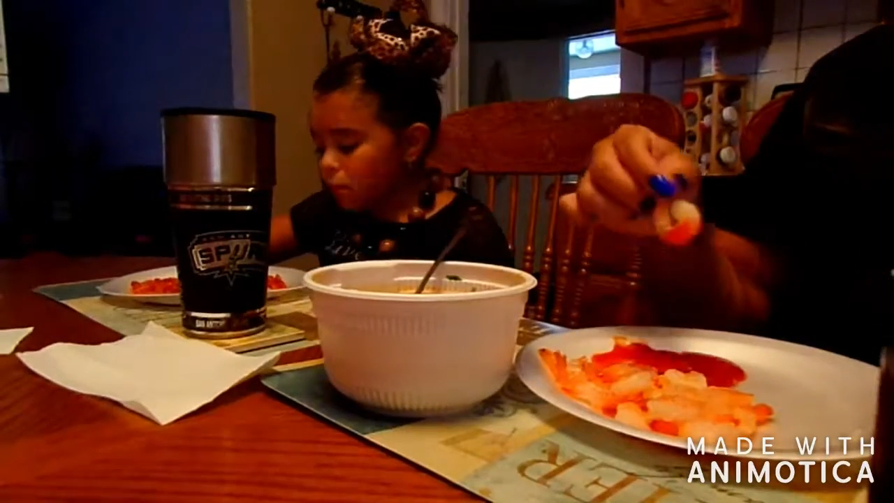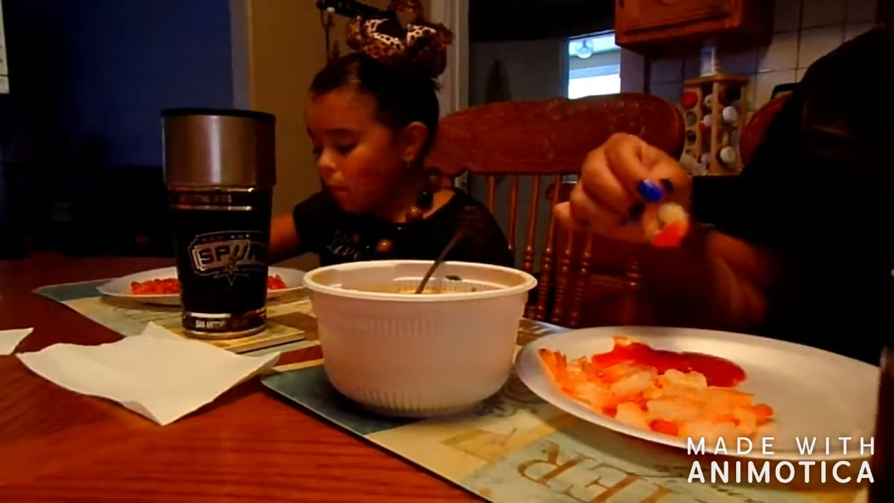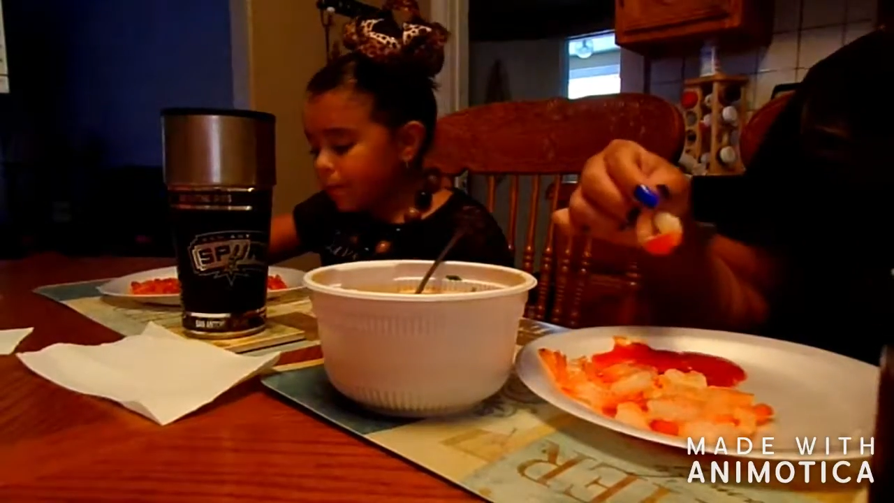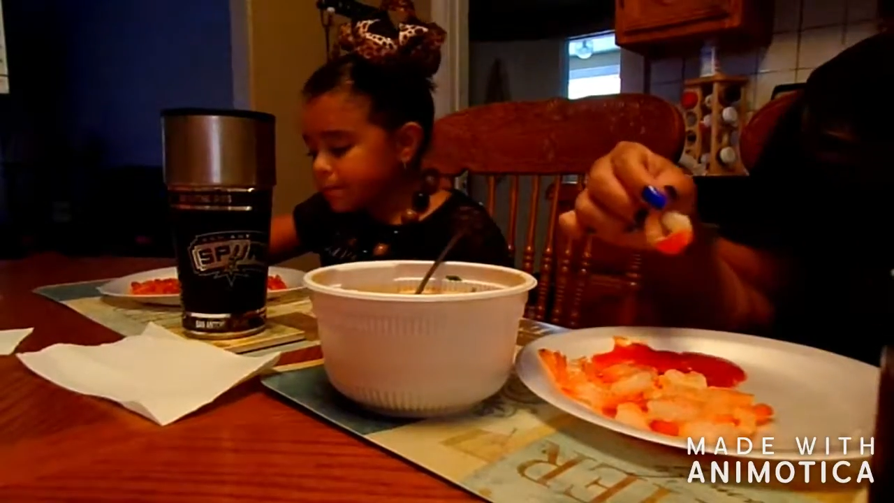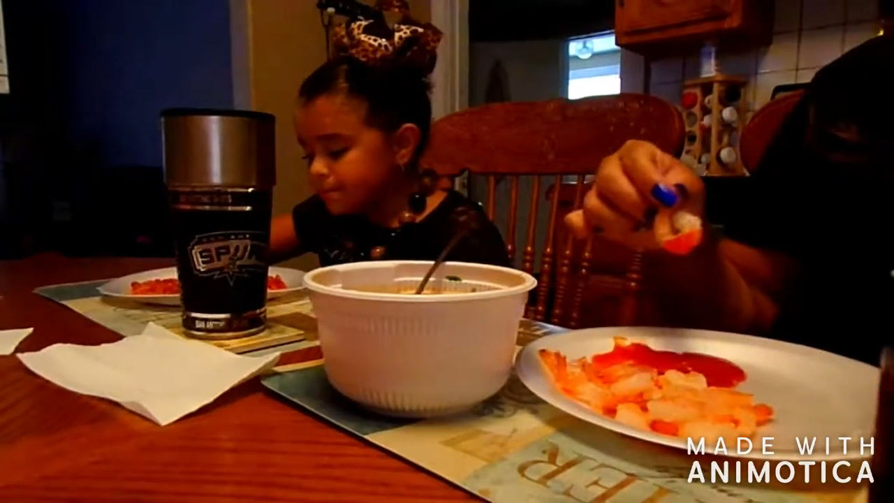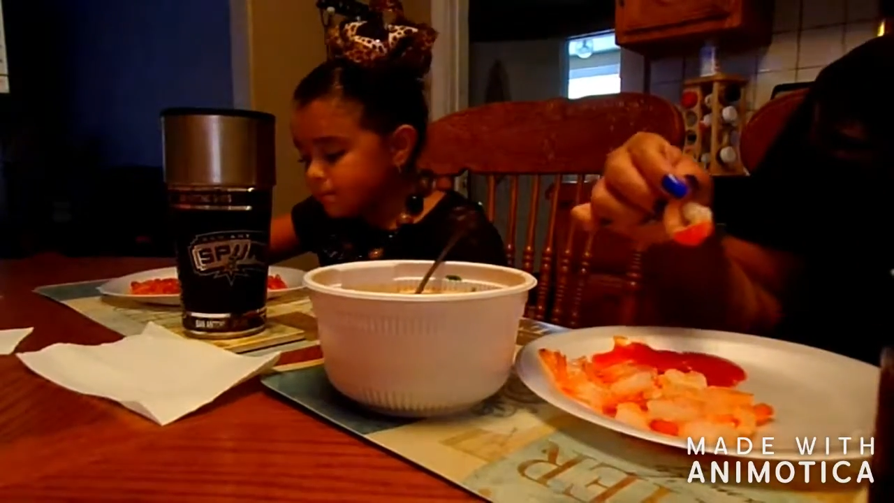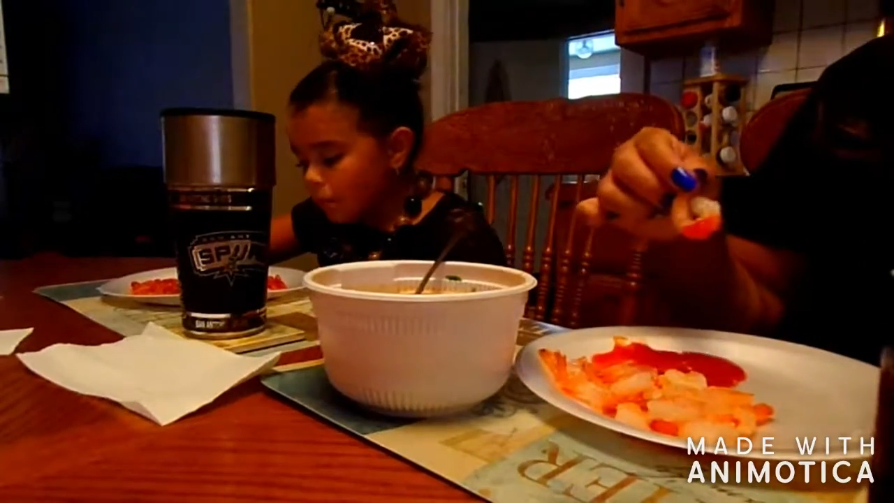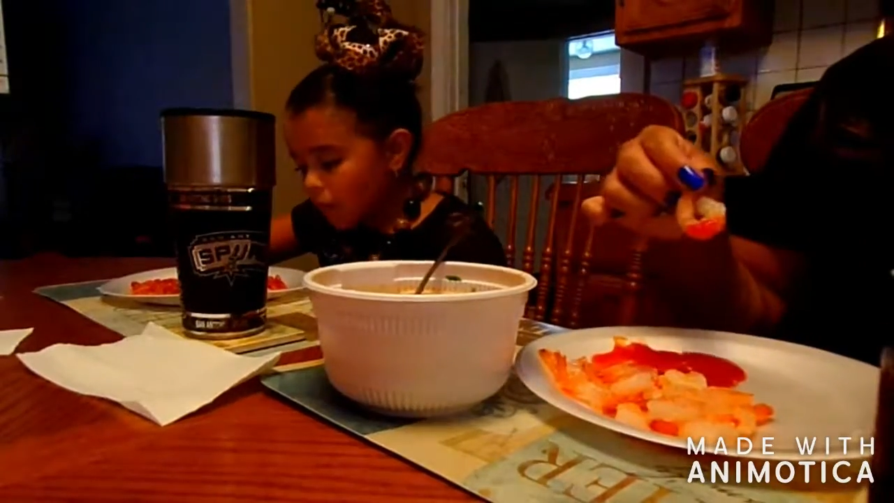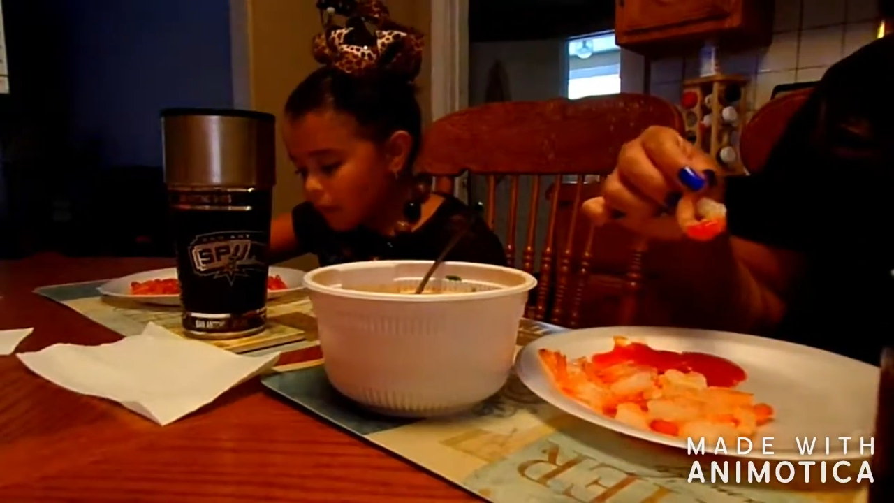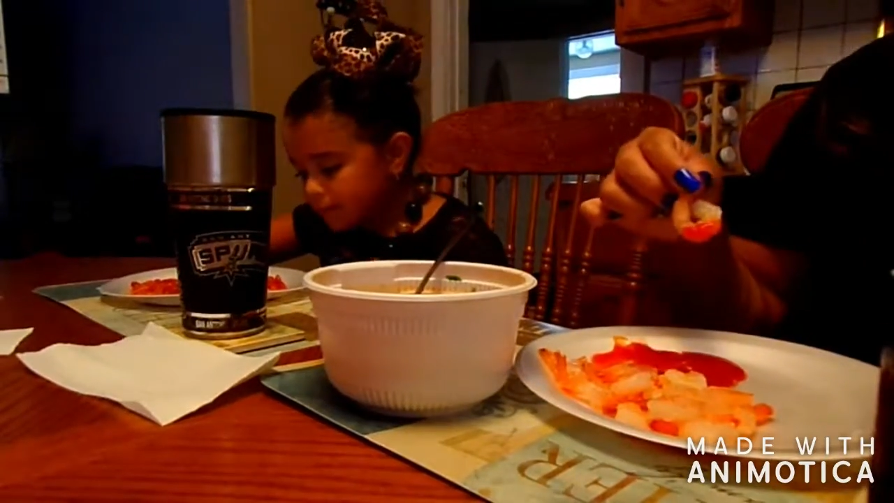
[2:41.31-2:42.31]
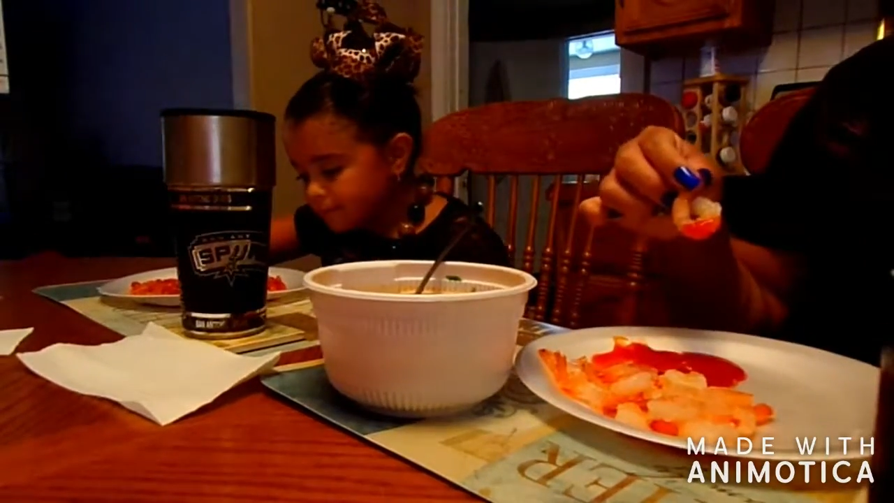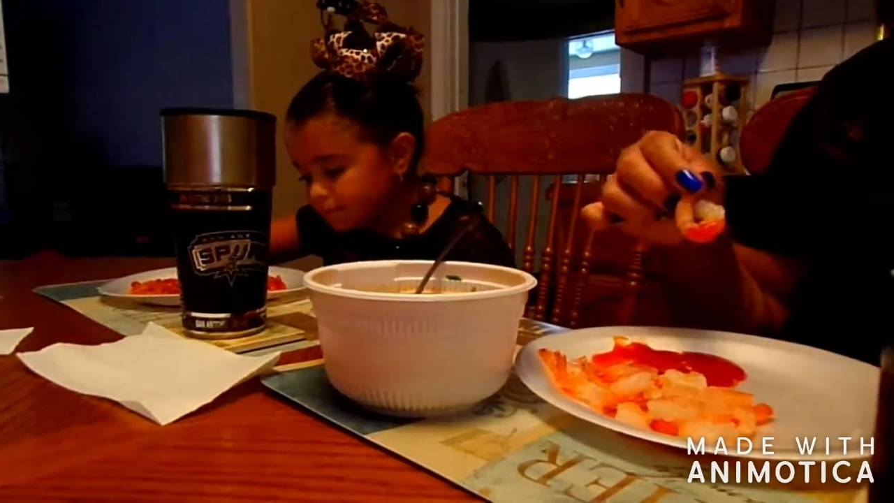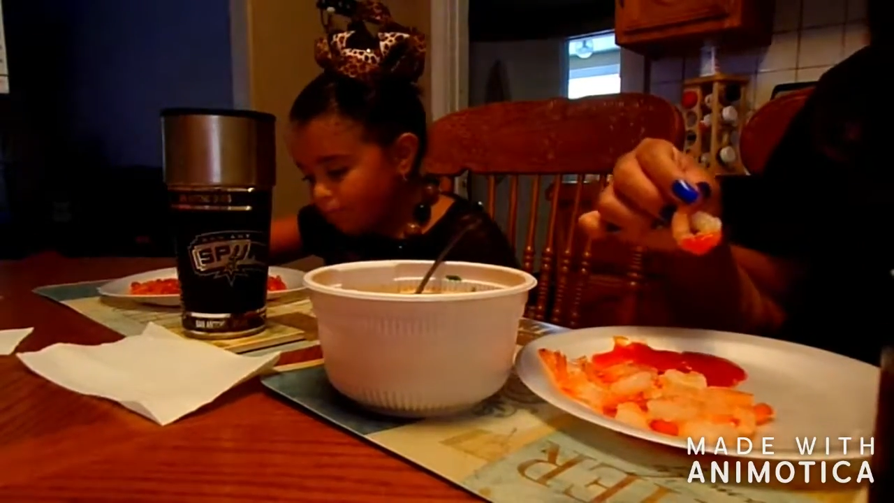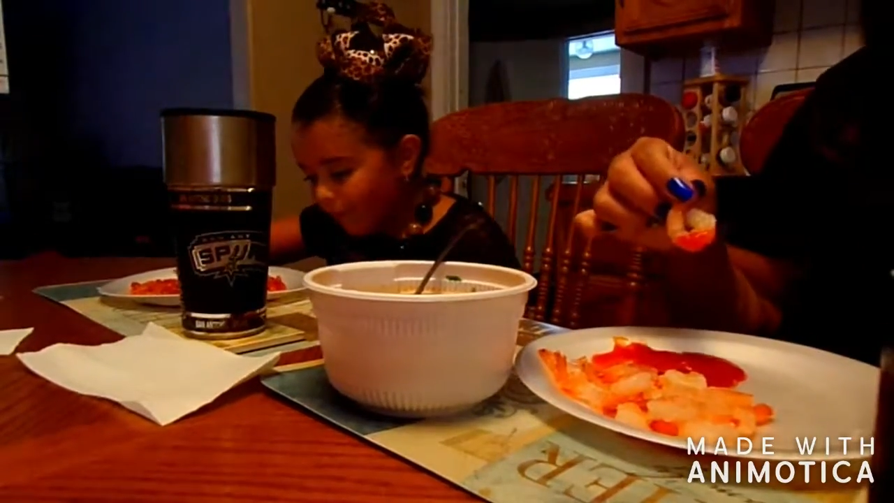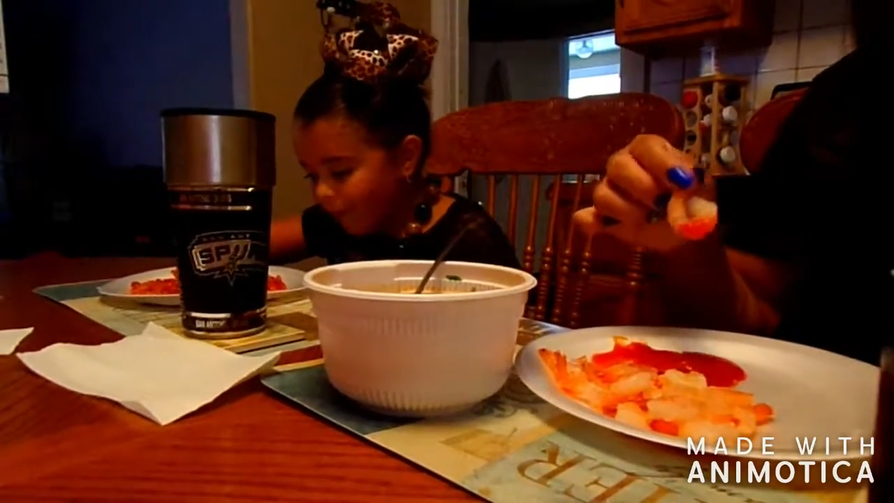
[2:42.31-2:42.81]
This is Father's Day
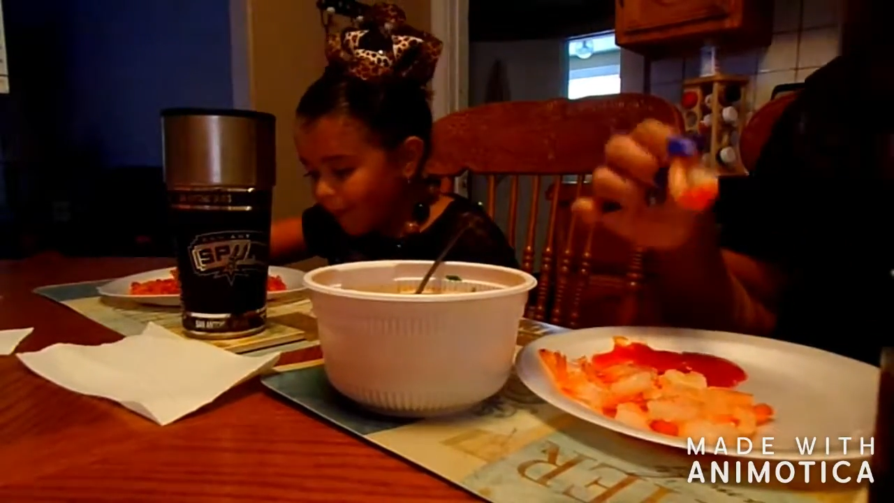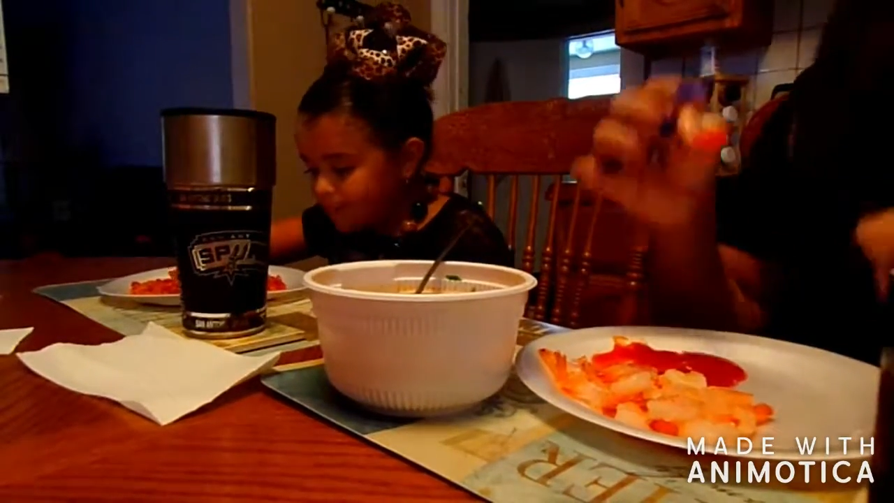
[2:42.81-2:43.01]
weekend.